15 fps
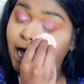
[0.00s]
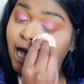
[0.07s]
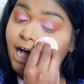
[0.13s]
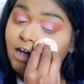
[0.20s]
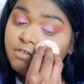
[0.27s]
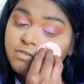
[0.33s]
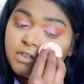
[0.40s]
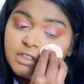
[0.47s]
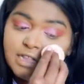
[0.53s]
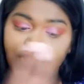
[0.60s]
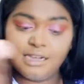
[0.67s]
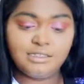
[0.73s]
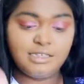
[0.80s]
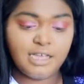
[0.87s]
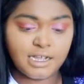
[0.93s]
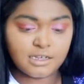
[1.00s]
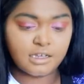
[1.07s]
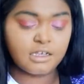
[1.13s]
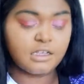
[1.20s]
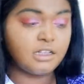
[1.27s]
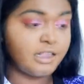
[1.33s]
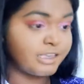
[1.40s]
have that
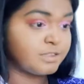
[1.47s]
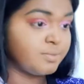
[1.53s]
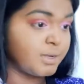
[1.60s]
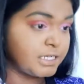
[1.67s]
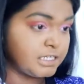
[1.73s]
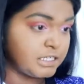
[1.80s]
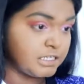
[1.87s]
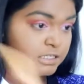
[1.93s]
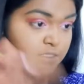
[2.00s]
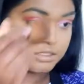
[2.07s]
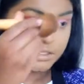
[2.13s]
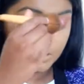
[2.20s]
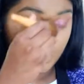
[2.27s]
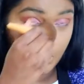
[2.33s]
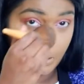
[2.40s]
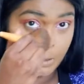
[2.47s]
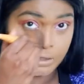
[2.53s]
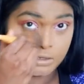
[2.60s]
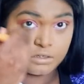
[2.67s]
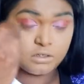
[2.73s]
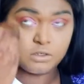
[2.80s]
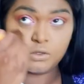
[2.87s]
technical expertise
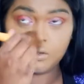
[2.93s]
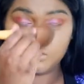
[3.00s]
to do